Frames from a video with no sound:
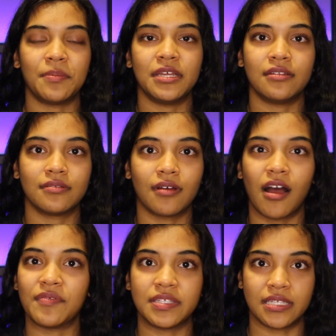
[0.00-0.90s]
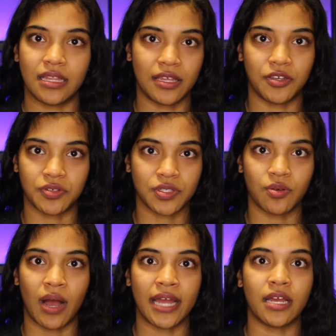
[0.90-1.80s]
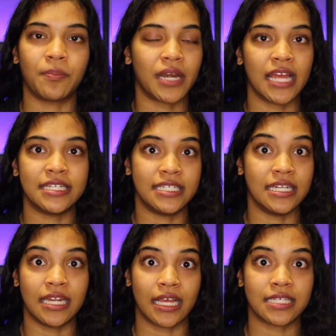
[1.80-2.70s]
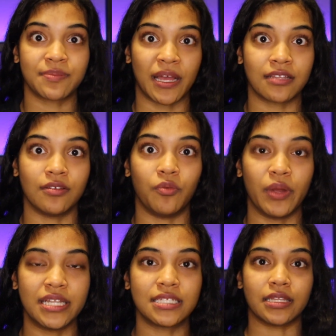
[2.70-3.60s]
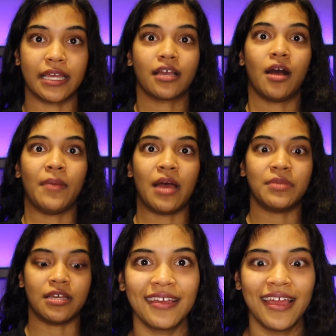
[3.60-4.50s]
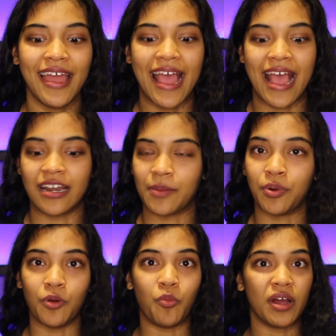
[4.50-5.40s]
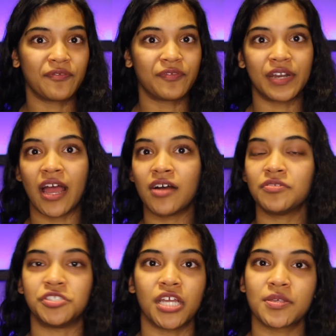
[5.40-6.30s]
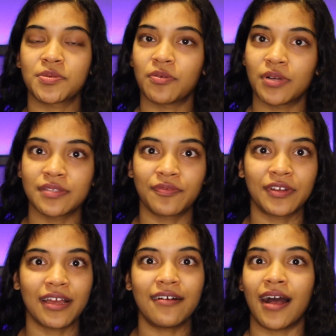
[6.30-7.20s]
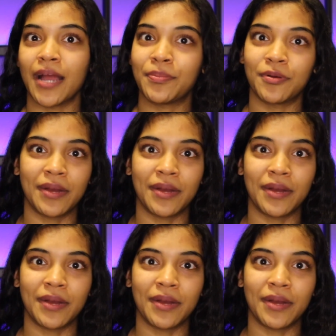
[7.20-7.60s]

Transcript: I mean, obviously like you're so high up, but I didn't expect the wind to like come at me. And I put one foot out, James put one foot out, I put